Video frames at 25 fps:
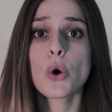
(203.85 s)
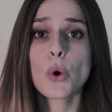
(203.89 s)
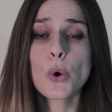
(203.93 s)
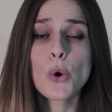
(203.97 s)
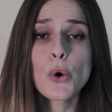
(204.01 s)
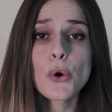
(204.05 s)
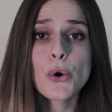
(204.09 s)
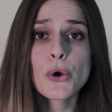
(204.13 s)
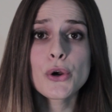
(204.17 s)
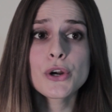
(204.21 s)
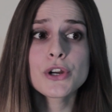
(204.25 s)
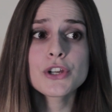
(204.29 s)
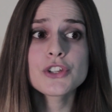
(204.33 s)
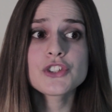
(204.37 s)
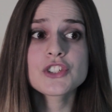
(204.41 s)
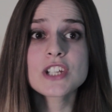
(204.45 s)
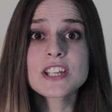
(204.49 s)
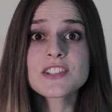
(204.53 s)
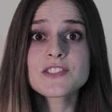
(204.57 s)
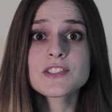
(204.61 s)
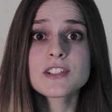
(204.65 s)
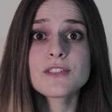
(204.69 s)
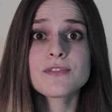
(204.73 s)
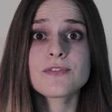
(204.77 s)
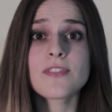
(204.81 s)
Or
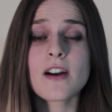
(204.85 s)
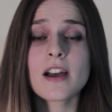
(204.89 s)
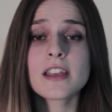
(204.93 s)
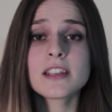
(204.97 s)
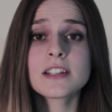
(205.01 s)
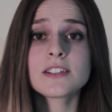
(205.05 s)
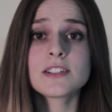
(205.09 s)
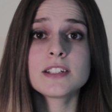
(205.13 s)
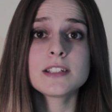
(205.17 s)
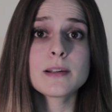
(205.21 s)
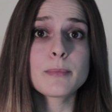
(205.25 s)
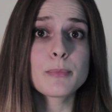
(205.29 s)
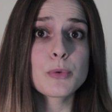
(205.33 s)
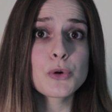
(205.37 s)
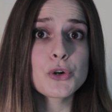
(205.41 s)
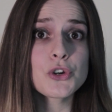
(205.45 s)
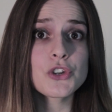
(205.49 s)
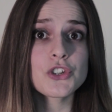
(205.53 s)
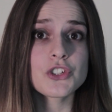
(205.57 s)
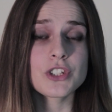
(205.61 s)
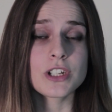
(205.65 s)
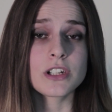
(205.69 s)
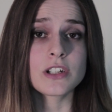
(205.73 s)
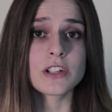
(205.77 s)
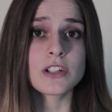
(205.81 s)
justifying the
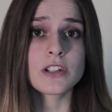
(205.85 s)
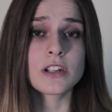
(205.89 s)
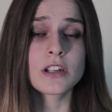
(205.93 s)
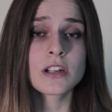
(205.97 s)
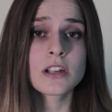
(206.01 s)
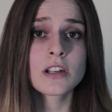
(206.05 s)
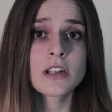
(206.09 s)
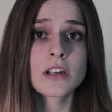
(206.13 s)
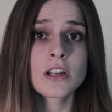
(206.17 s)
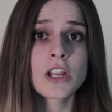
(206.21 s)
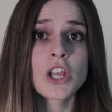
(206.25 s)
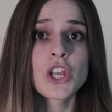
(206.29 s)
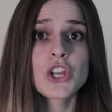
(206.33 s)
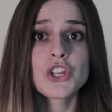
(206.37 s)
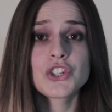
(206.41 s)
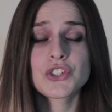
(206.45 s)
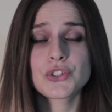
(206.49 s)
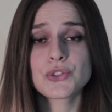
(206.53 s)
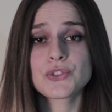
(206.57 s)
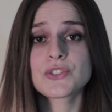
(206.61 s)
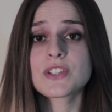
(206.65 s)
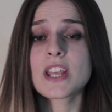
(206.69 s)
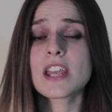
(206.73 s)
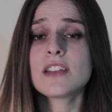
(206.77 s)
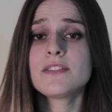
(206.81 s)
abortion
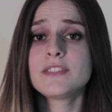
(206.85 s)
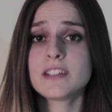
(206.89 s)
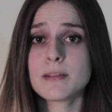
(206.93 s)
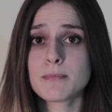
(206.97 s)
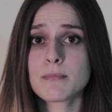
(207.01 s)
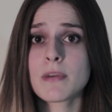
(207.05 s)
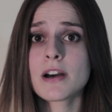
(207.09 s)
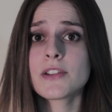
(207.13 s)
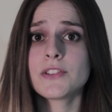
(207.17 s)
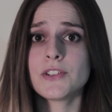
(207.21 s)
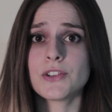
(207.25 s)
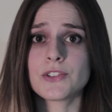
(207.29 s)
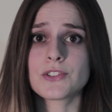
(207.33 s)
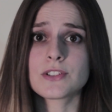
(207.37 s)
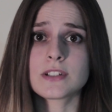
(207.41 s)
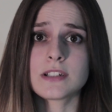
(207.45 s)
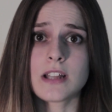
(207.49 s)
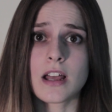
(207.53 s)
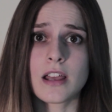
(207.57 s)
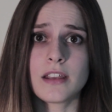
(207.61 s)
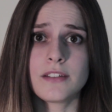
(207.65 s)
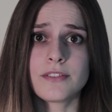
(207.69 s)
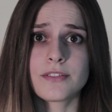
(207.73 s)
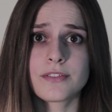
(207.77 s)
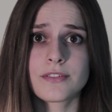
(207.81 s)
to save the mother's
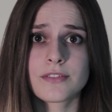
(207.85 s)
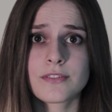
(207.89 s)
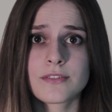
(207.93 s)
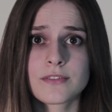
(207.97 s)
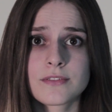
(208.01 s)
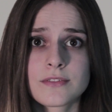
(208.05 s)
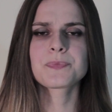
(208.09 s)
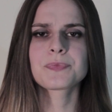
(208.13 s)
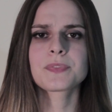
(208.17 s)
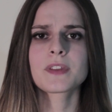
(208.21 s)
life.